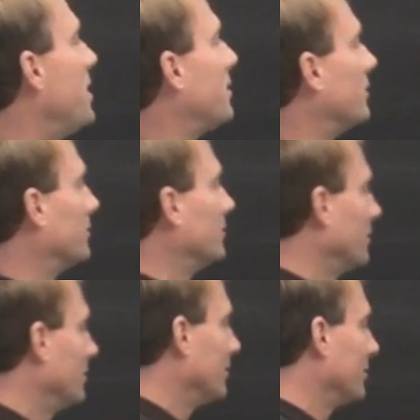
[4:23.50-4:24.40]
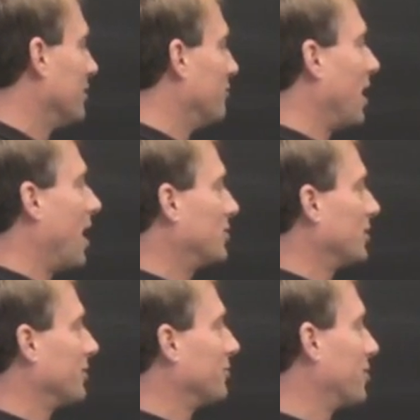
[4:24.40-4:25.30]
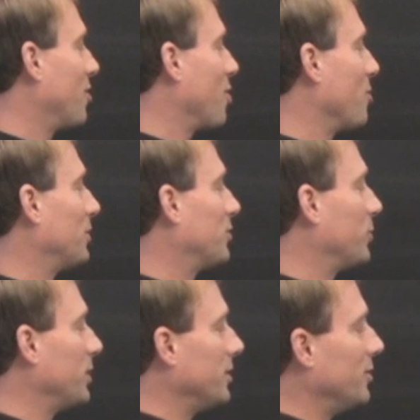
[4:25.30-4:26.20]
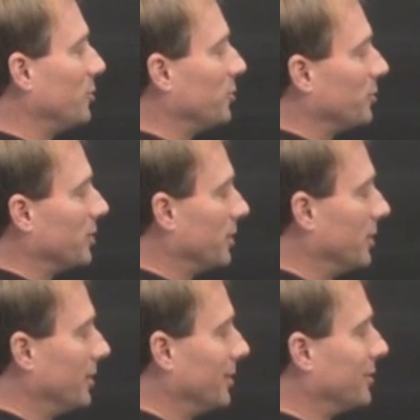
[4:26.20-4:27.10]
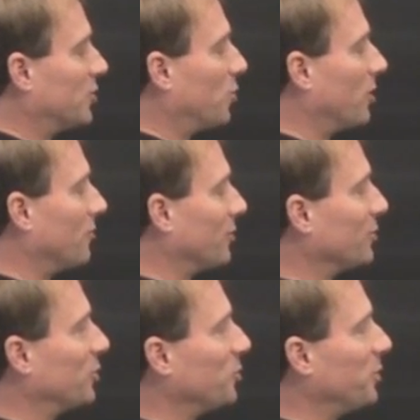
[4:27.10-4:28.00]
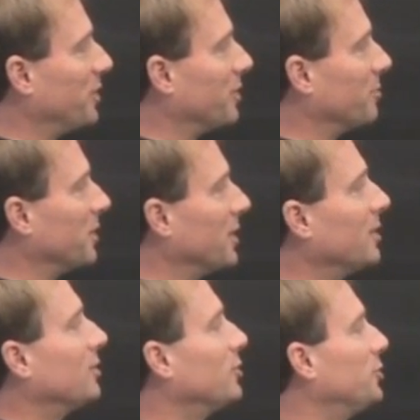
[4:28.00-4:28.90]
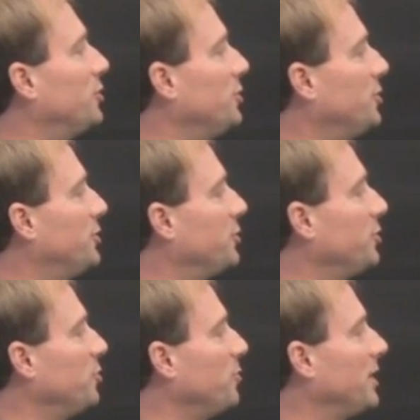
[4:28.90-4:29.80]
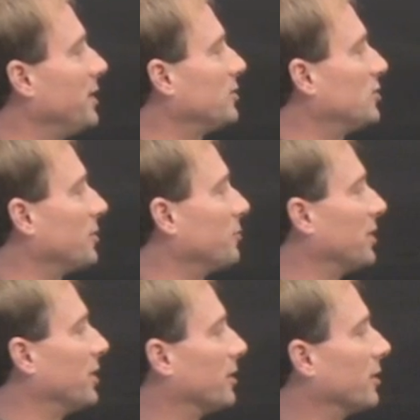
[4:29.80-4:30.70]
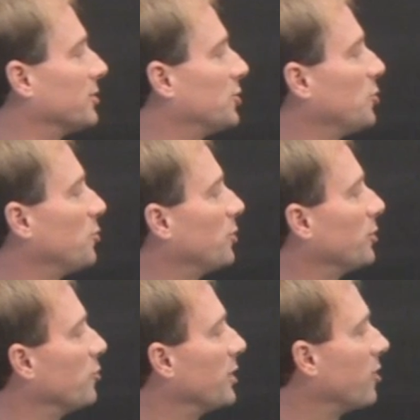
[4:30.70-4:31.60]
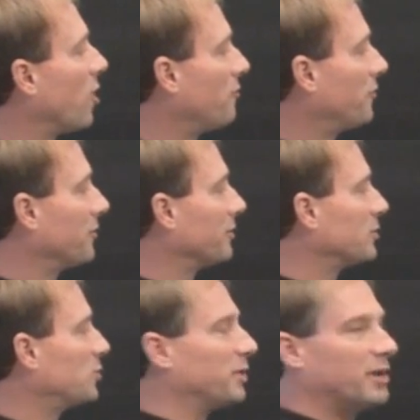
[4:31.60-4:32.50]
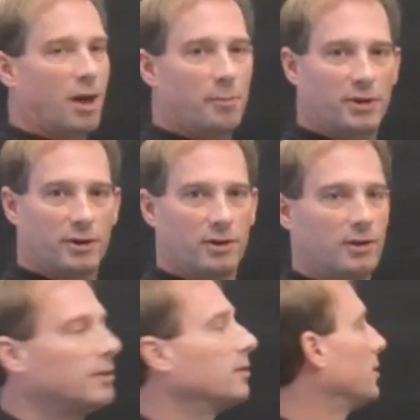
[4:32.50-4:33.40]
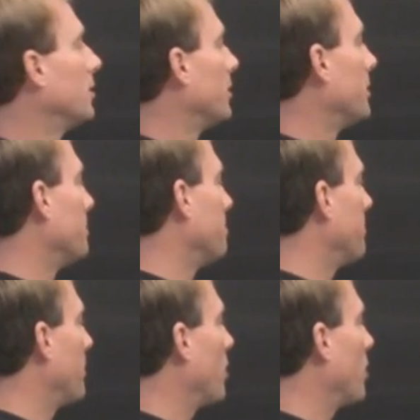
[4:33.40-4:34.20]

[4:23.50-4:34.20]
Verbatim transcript: mean the velocity of the car between noon and 12:02 p.m. Do you mean something that you would read off of the speedometer, um,